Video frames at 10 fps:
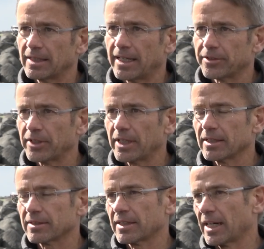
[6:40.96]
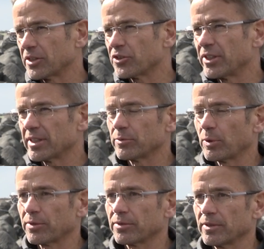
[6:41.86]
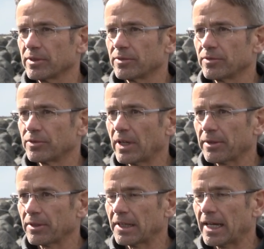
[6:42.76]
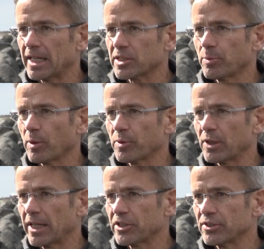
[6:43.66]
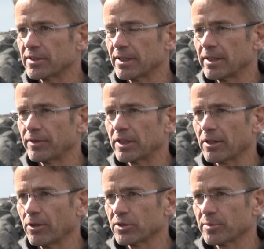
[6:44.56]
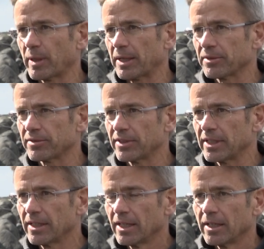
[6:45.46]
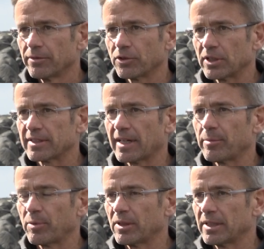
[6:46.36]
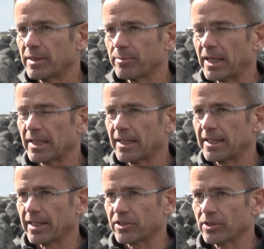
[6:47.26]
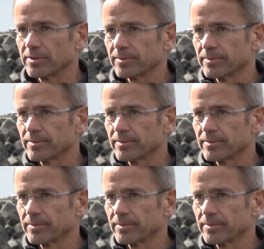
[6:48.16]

areas, countries with uh, rather large populations living close by the sea, for example in Bangladesh.